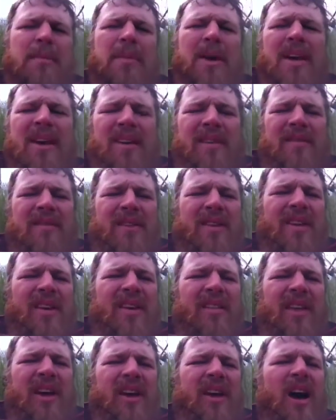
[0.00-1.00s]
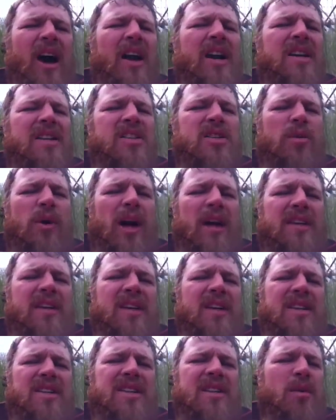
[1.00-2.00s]
to me that God has
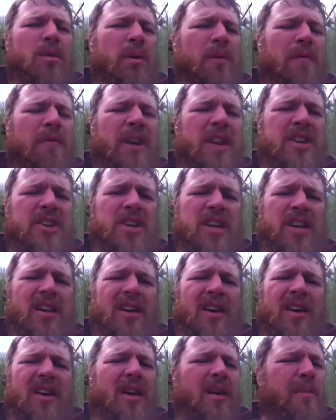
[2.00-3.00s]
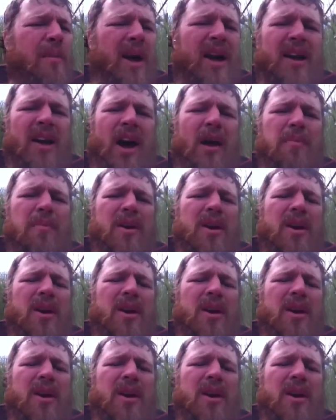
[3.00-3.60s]
directed us to the Rufiji. Might not